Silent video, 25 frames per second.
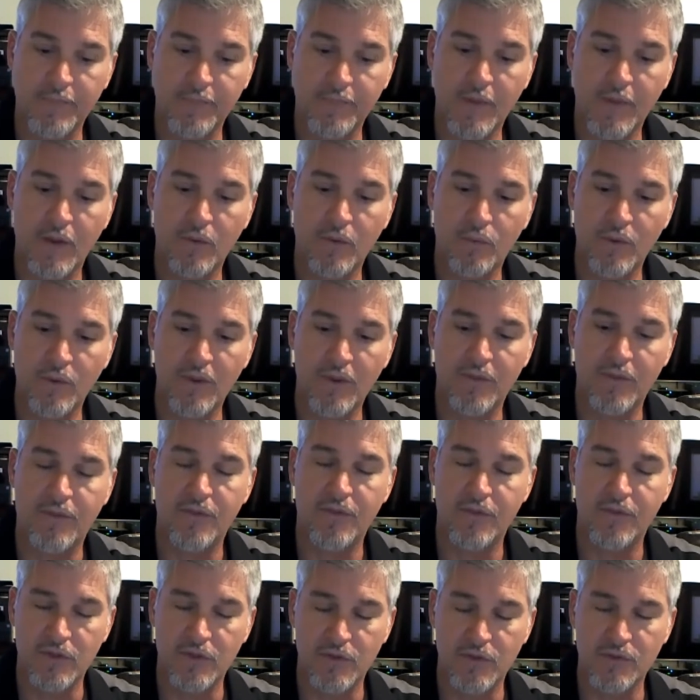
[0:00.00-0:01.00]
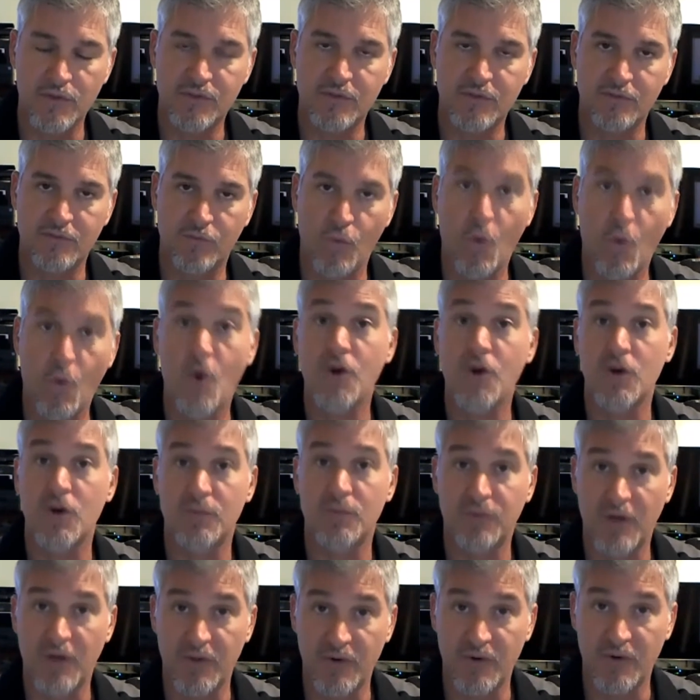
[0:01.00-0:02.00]
with the use of warrior
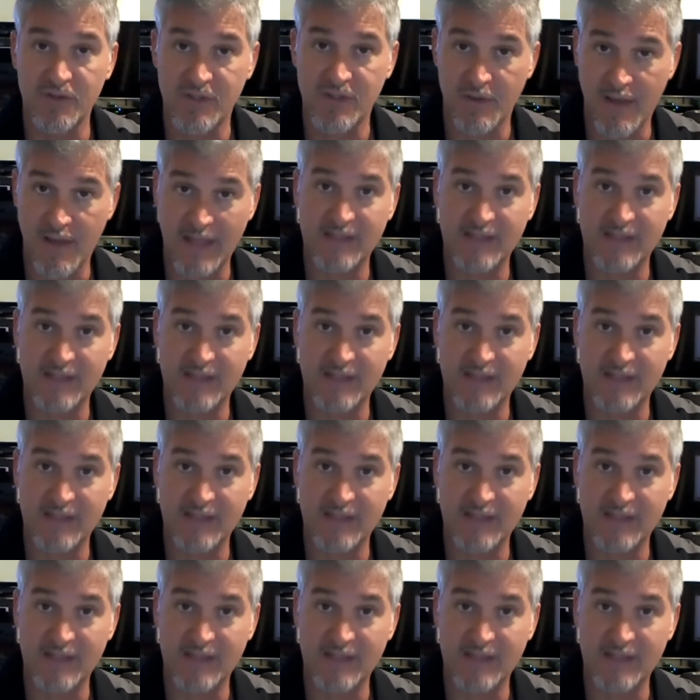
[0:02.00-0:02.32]
brothers.